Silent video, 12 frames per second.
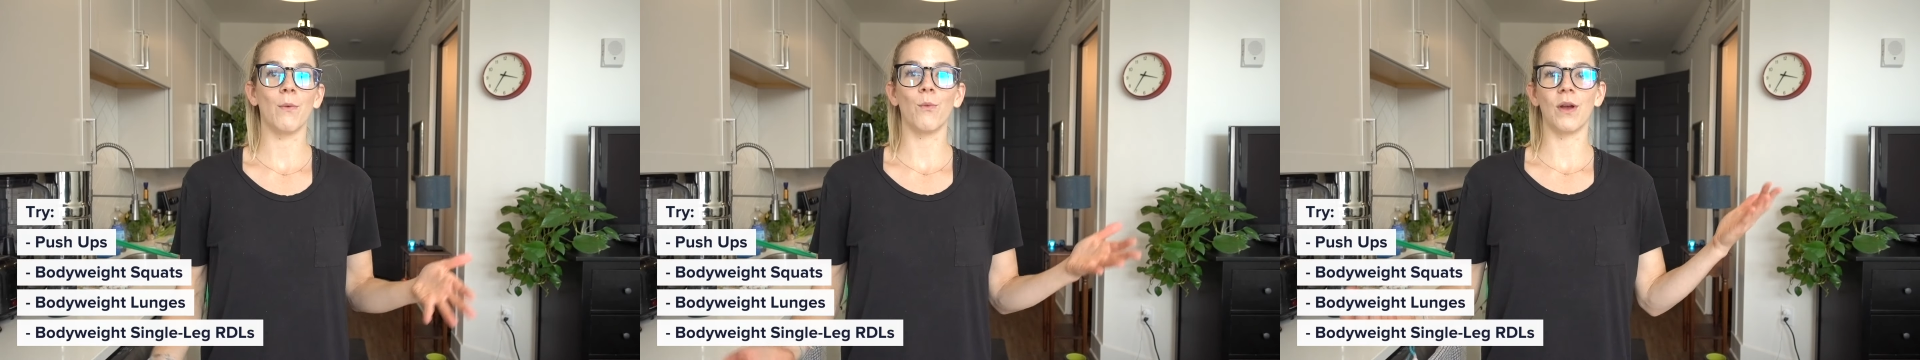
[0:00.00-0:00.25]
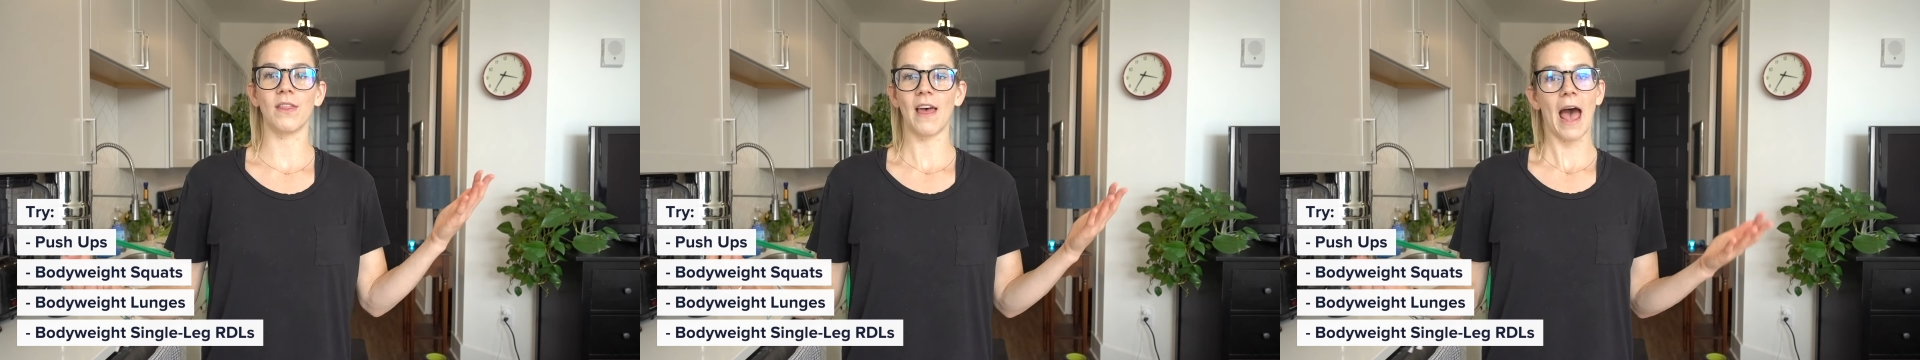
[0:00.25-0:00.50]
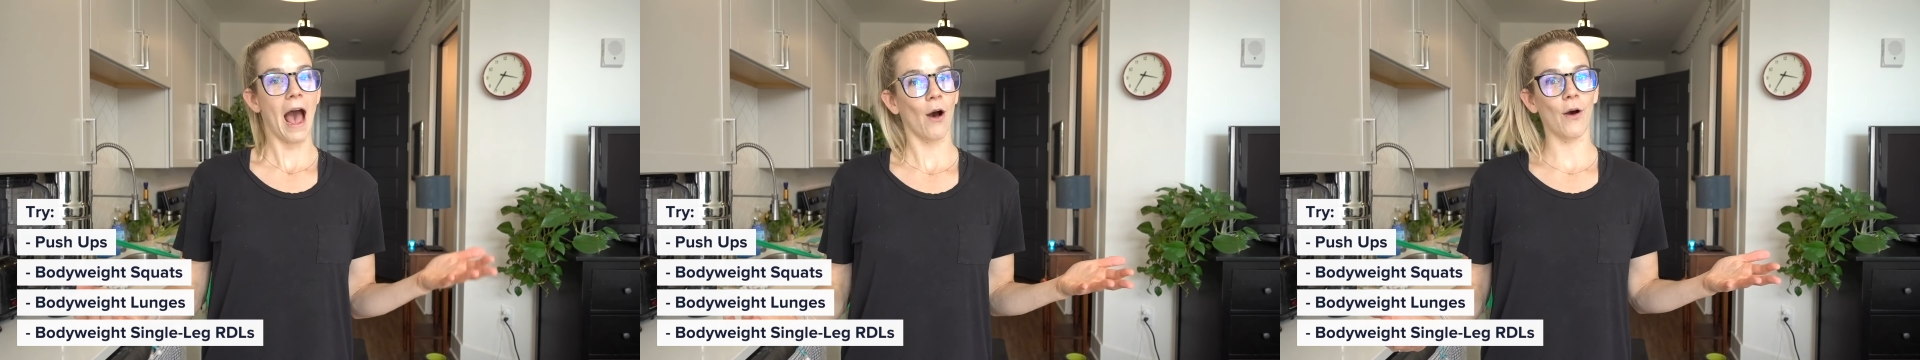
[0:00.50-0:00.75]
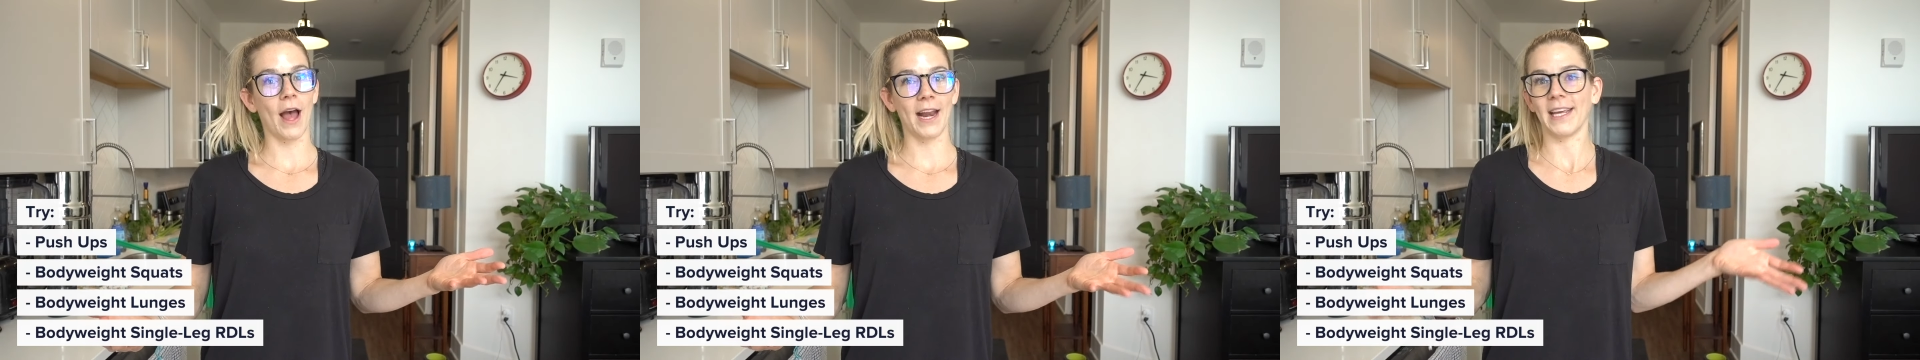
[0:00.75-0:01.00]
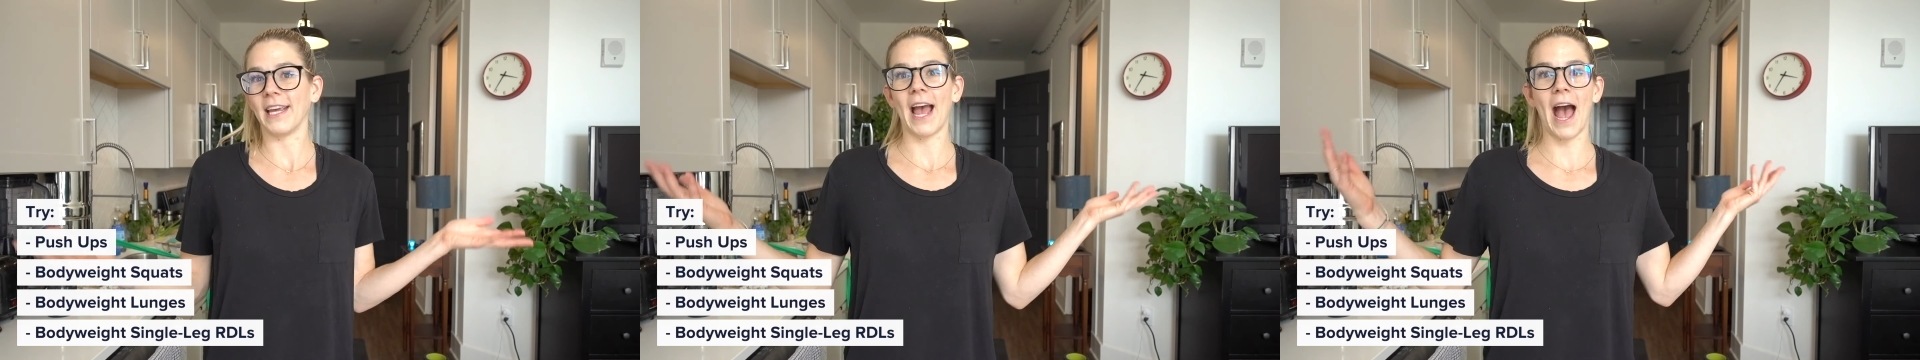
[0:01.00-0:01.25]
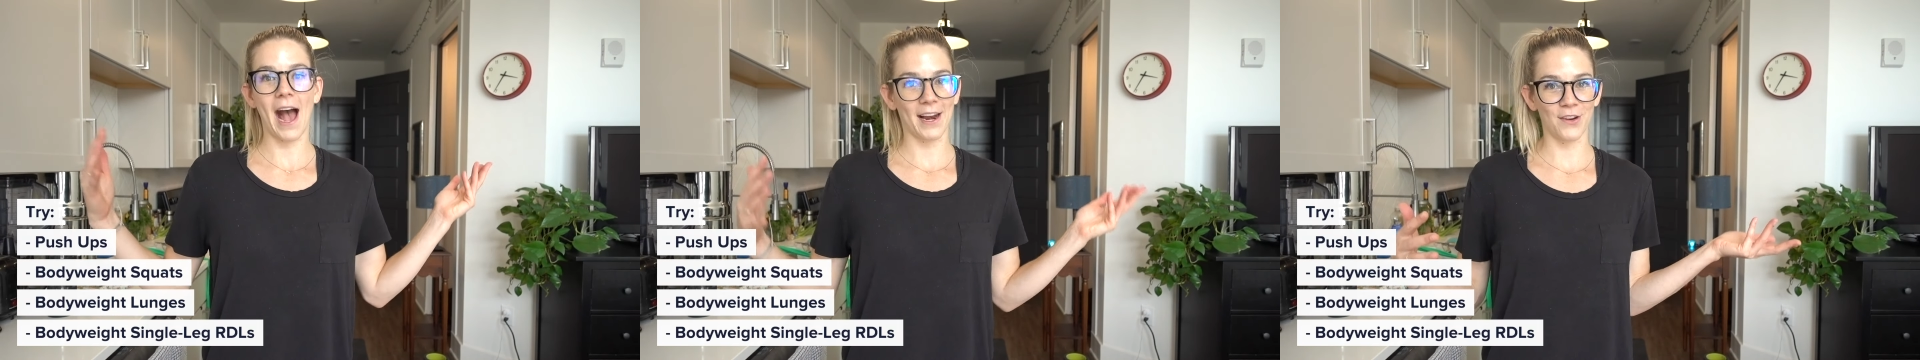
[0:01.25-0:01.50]
without any
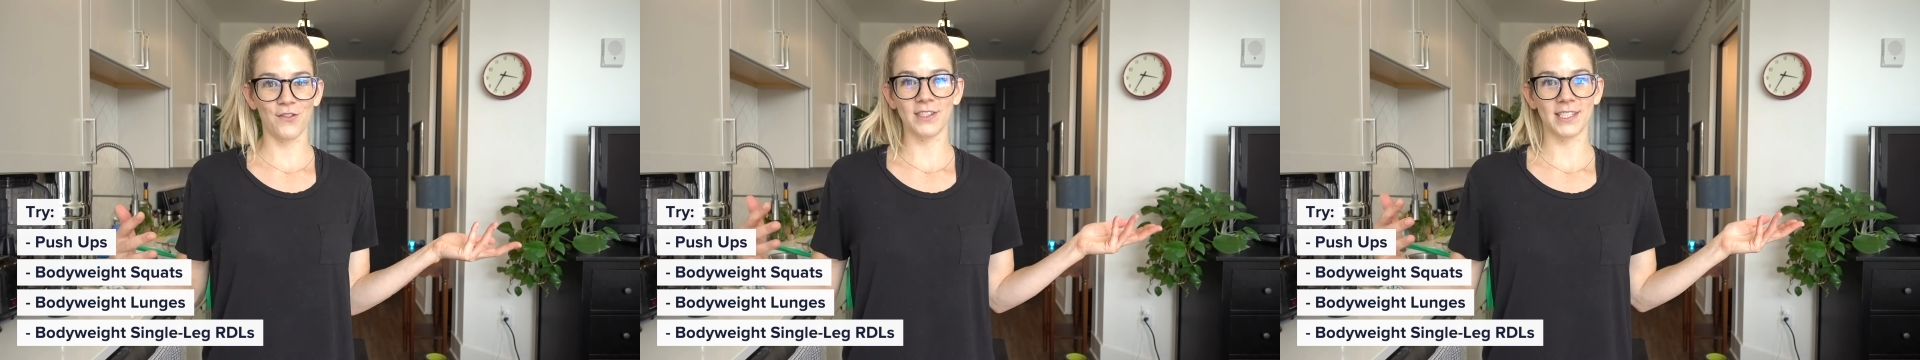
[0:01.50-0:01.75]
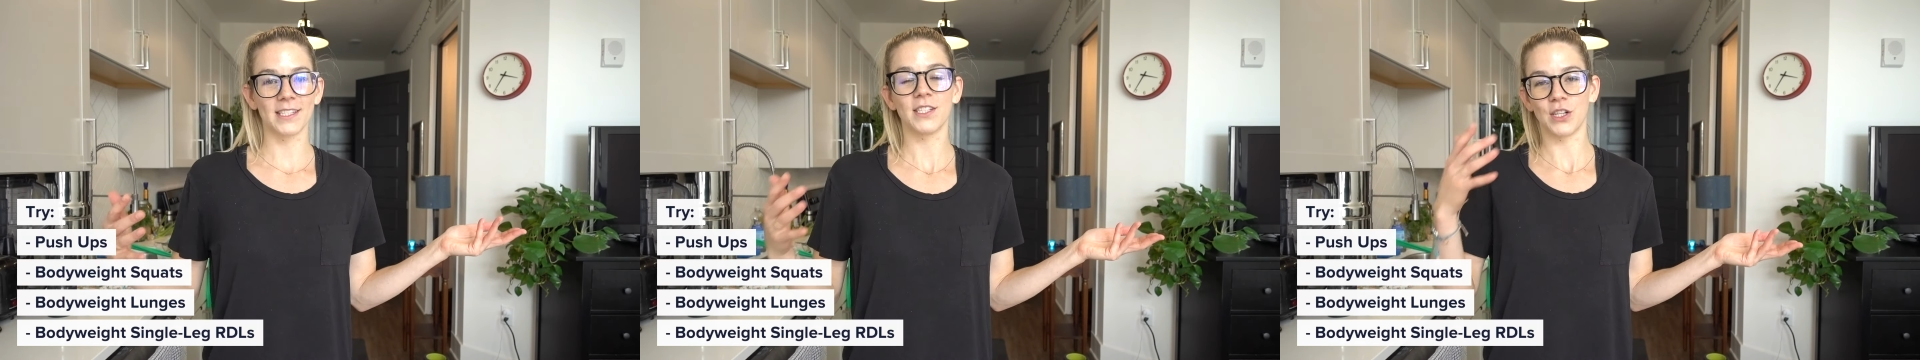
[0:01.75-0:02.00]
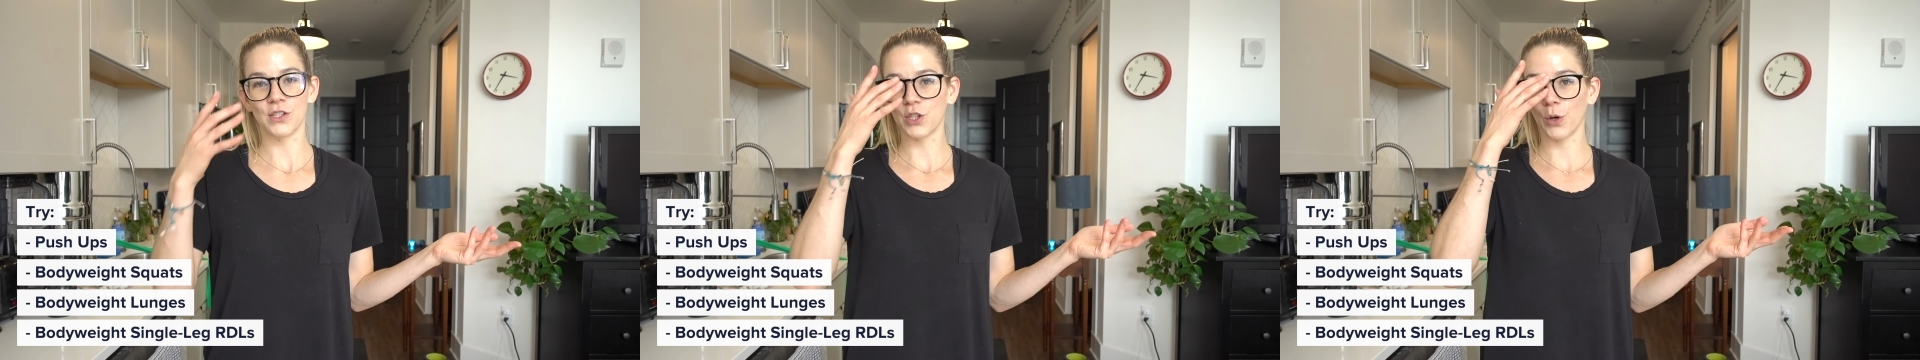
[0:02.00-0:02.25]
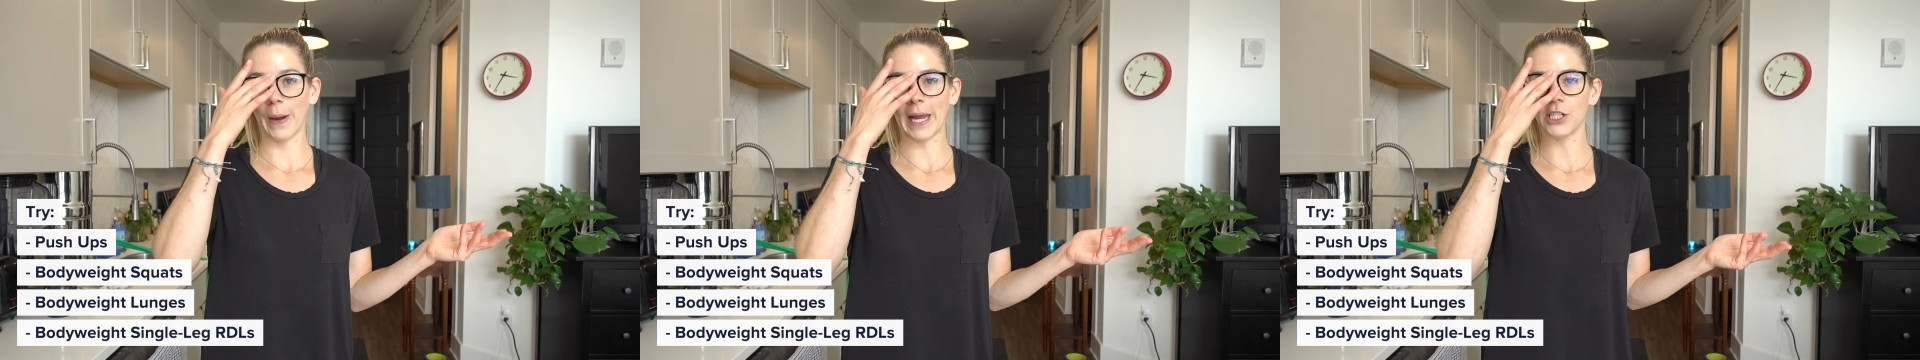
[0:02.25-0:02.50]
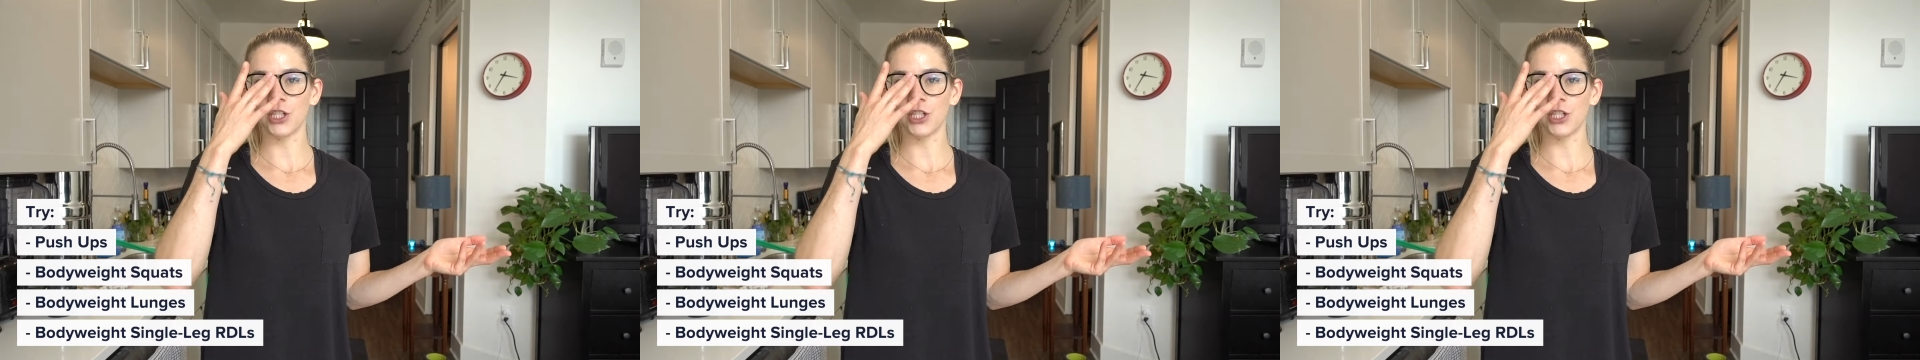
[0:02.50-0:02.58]
added resistance or weight.